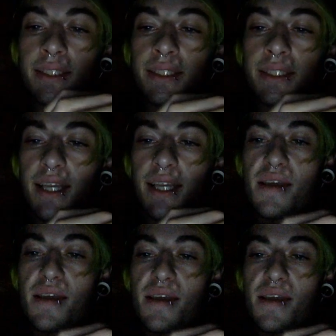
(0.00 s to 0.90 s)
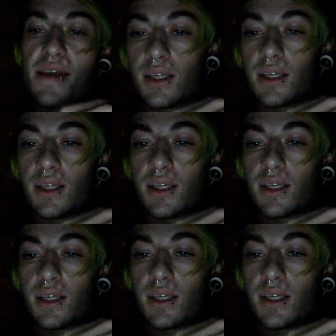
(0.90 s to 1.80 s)
But
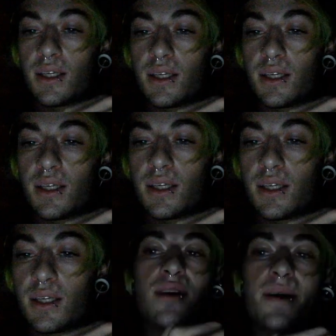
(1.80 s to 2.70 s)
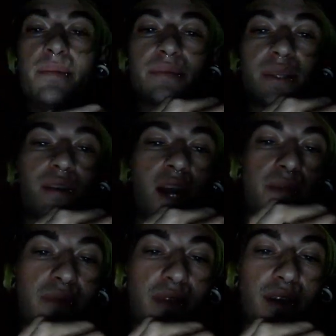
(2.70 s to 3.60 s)
yeah, all right.
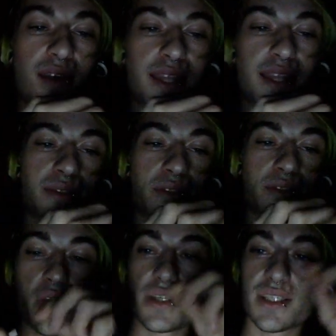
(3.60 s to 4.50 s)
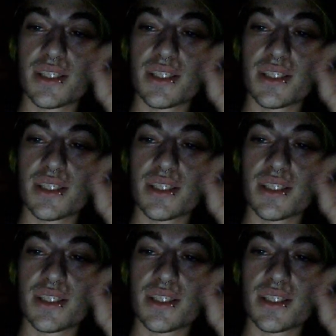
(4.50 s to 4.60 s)
I think this was a sick